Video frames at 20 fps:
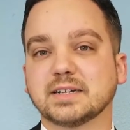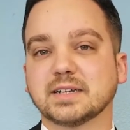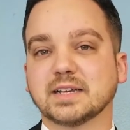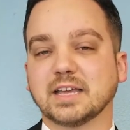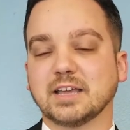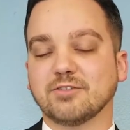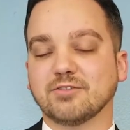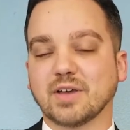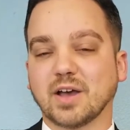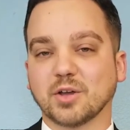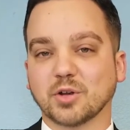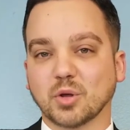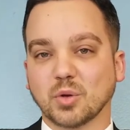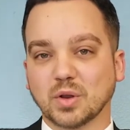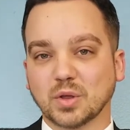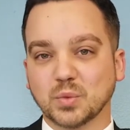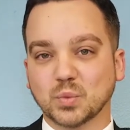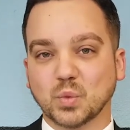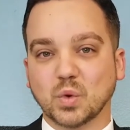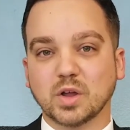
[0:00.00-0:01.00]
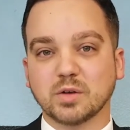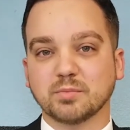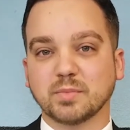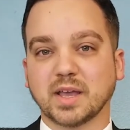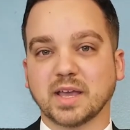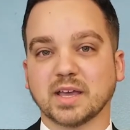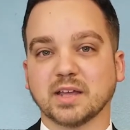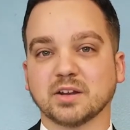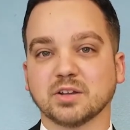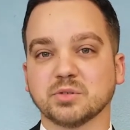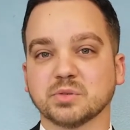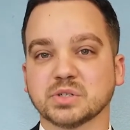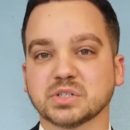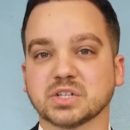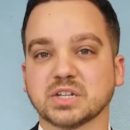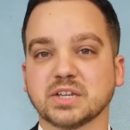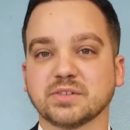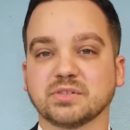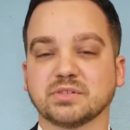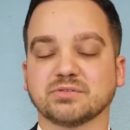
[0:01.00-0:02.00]
he found only one man who was
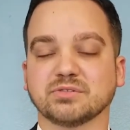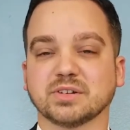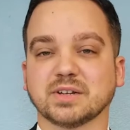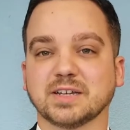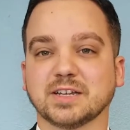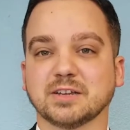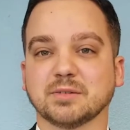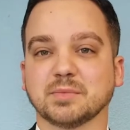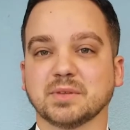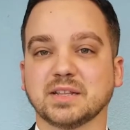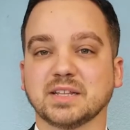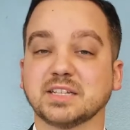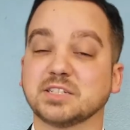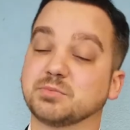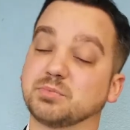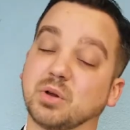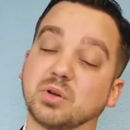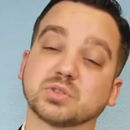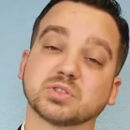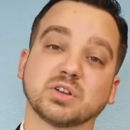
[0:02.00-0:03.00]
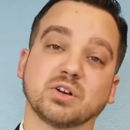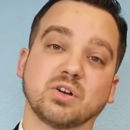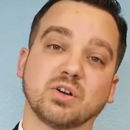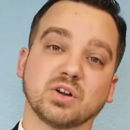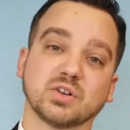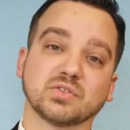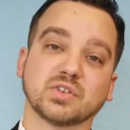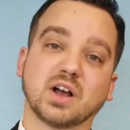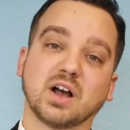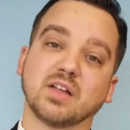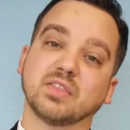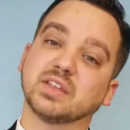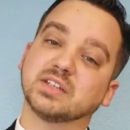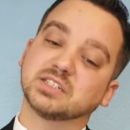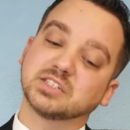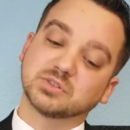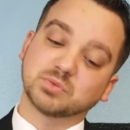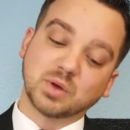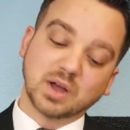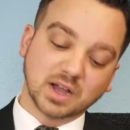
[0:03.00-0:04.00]
living for him. And this broke the heart of God. This
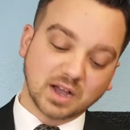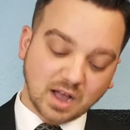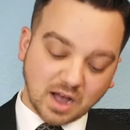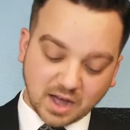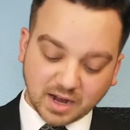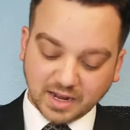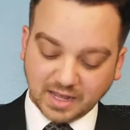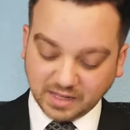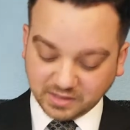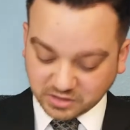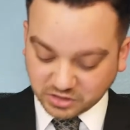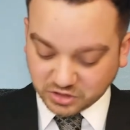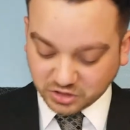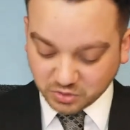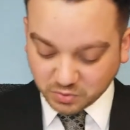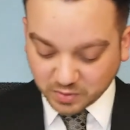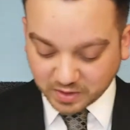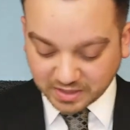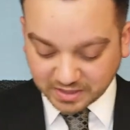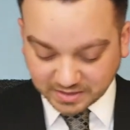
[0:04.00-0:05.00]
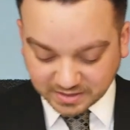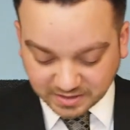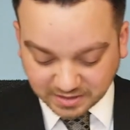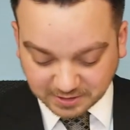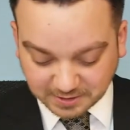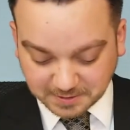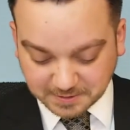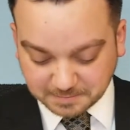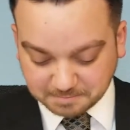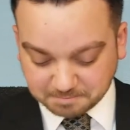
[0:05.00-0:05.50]
is why God had to do what he did.